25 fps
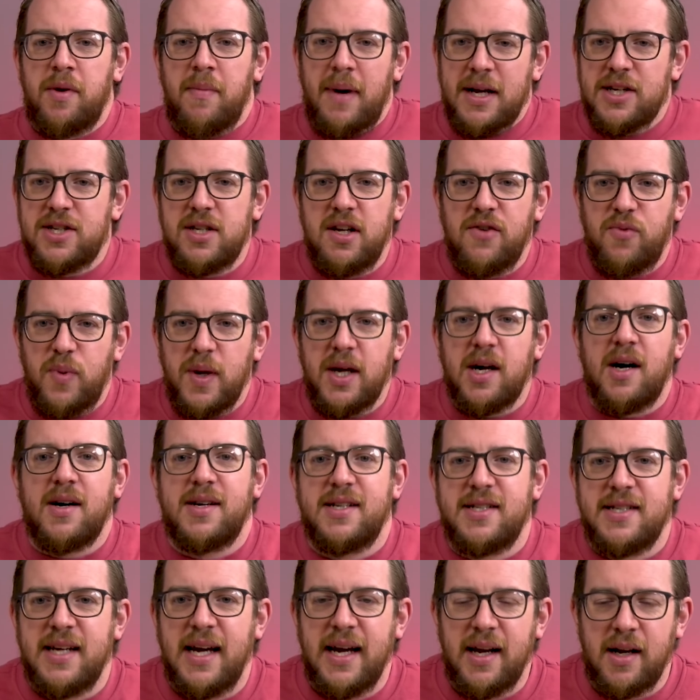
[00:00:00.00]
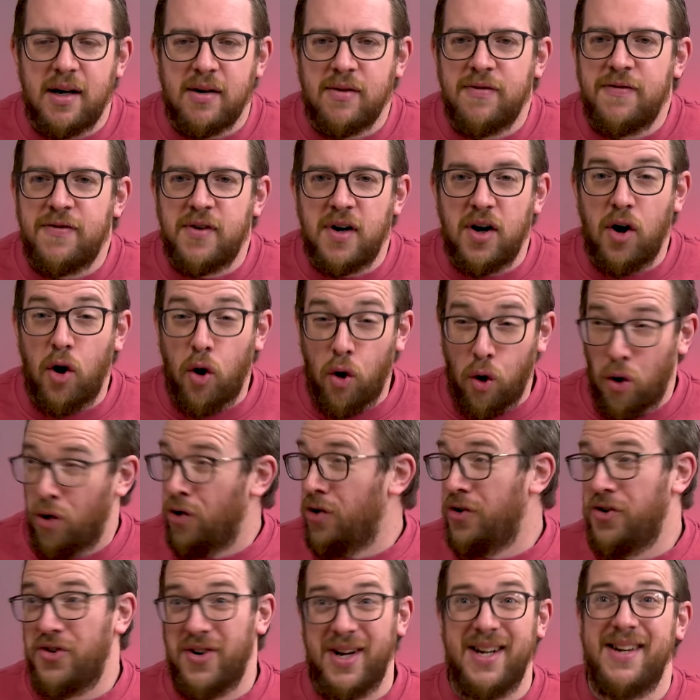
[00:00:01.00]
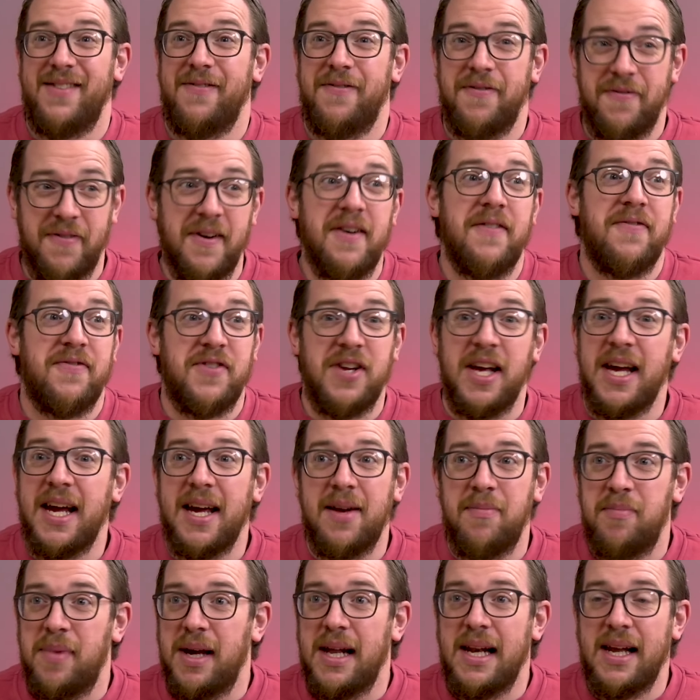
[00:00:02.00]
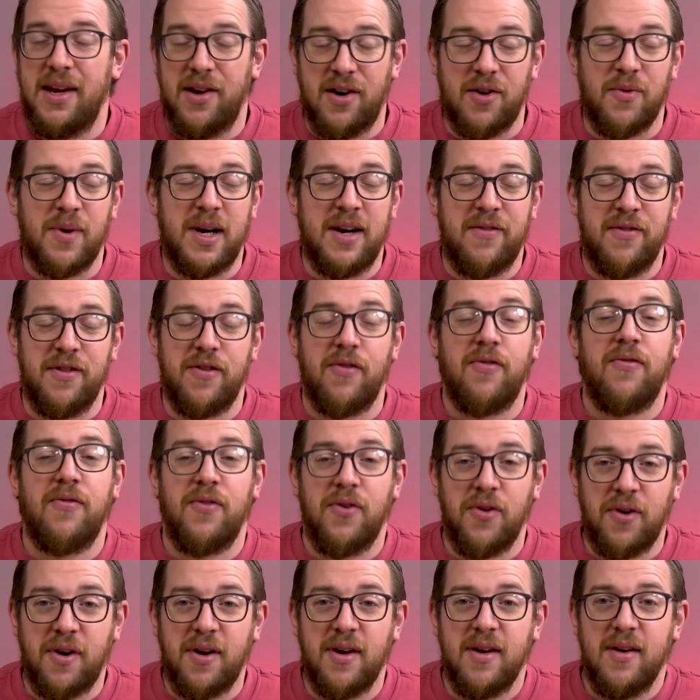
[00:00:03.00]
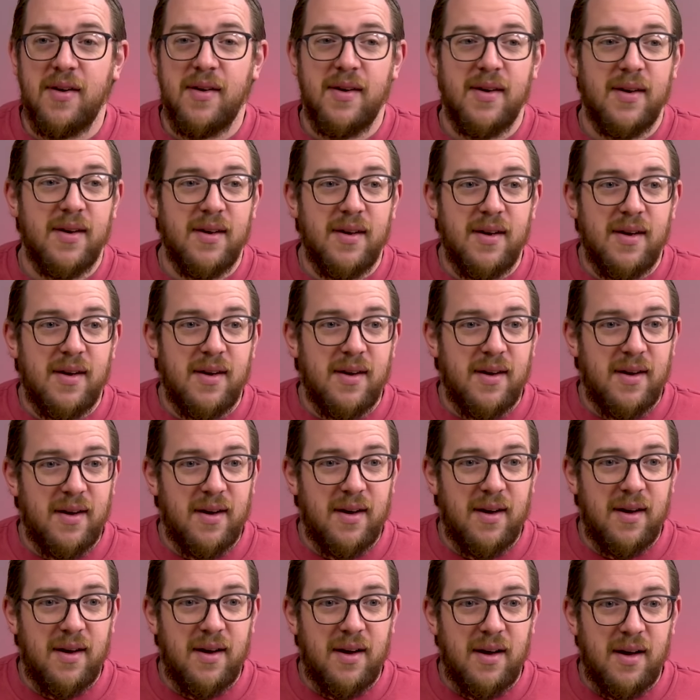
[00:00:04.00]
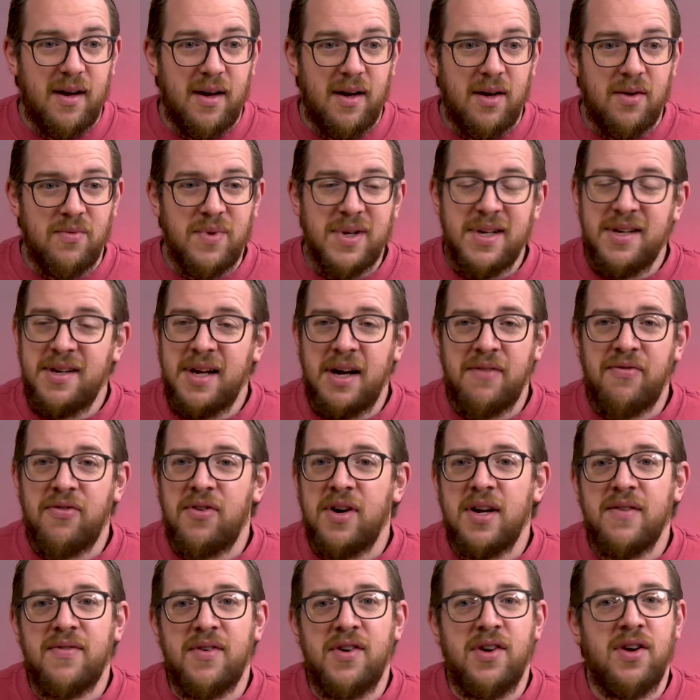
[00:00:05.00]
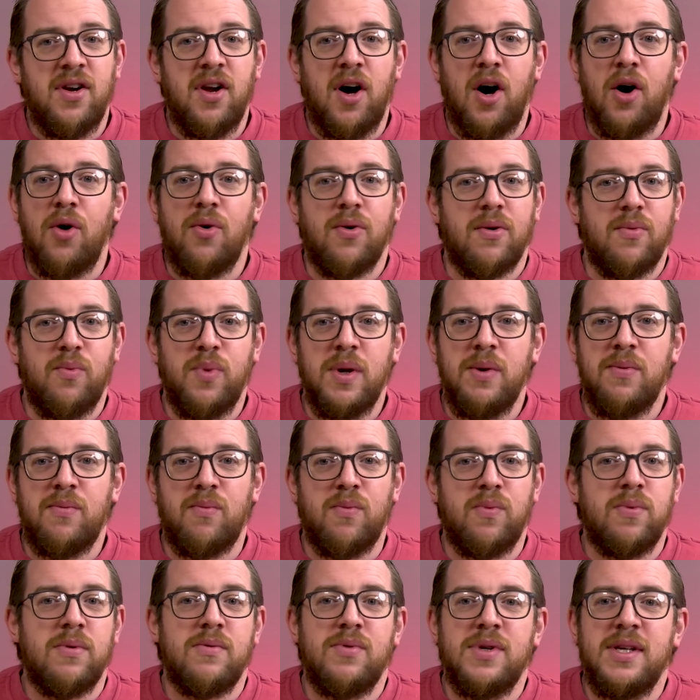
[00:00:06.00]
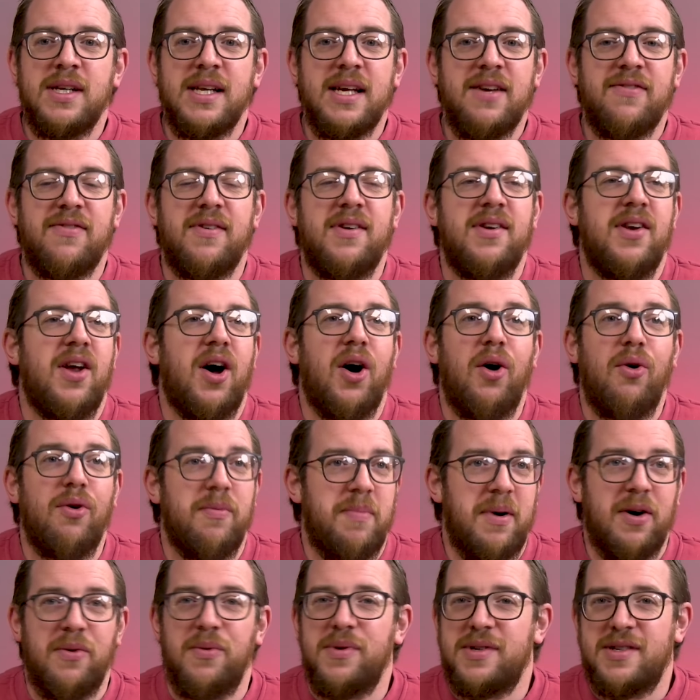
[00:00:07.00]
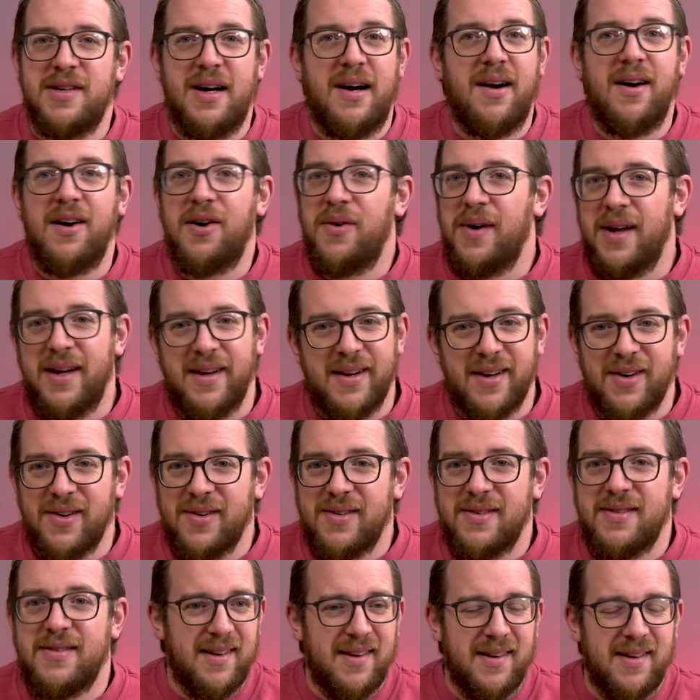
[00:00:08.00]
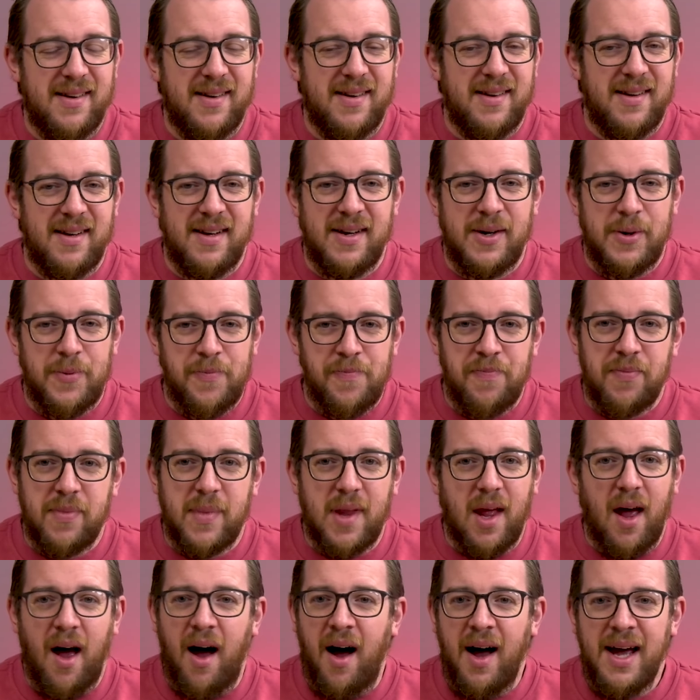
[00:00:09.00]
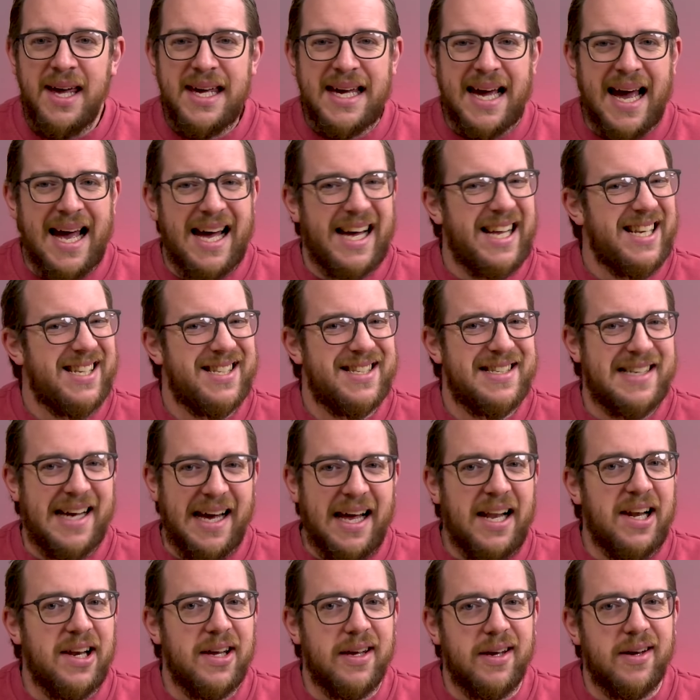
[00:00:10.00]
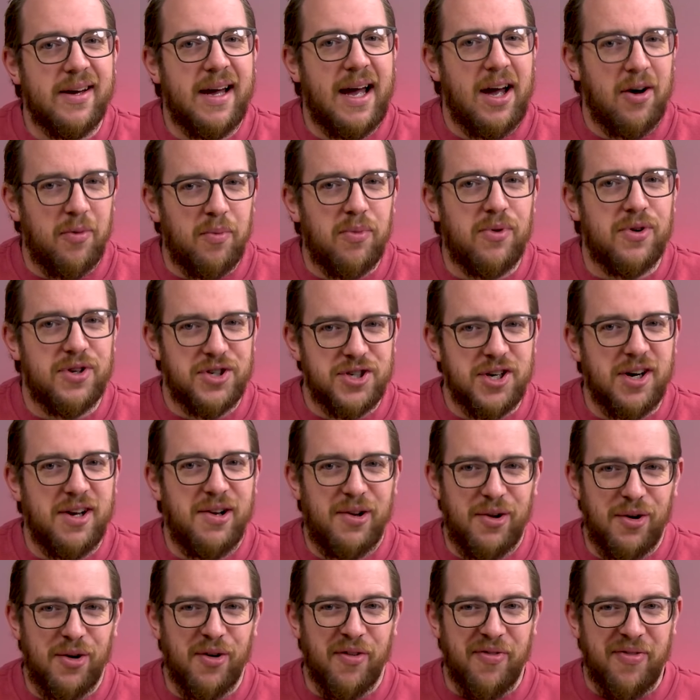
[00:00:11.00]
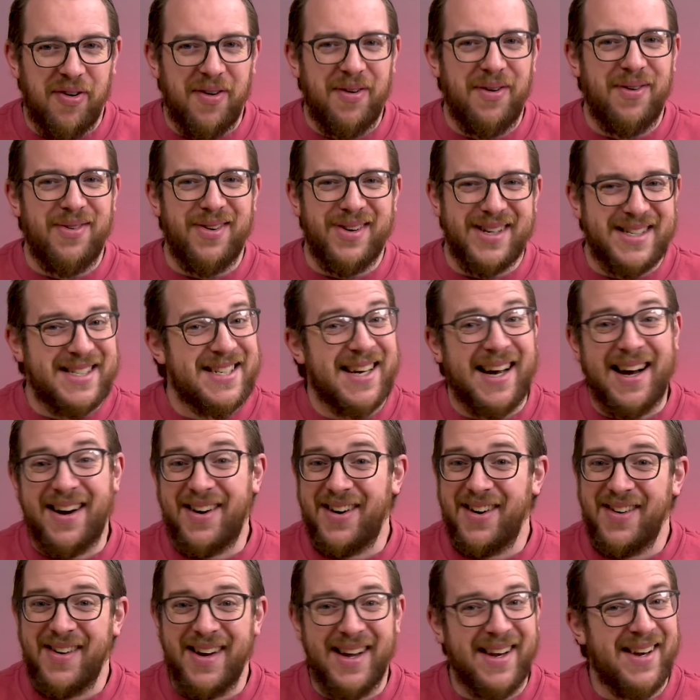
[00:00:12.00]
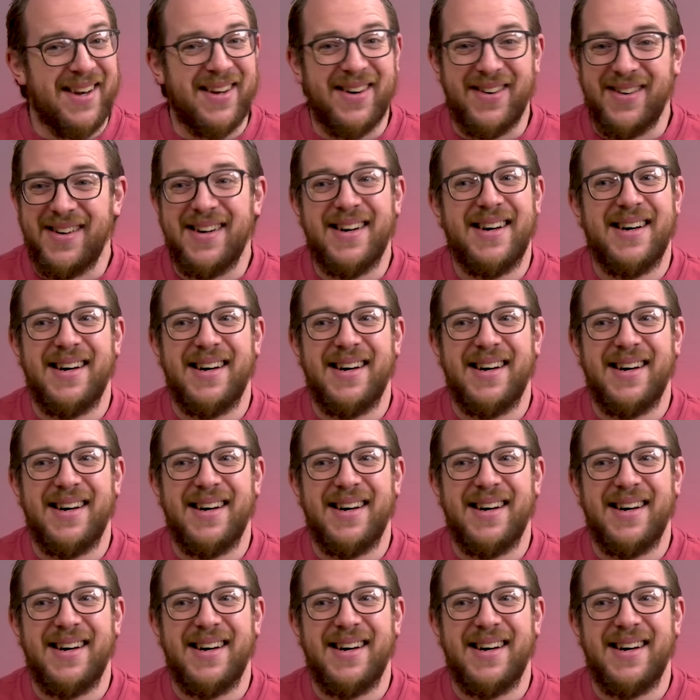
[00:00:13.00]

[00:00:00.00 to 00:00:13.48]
Imagine if we got Casado for 115 million or whatever the fuck. We'd never even know. We wouldn't even know about Wataru Endo. I can't tell you how much I love Wataru Endo.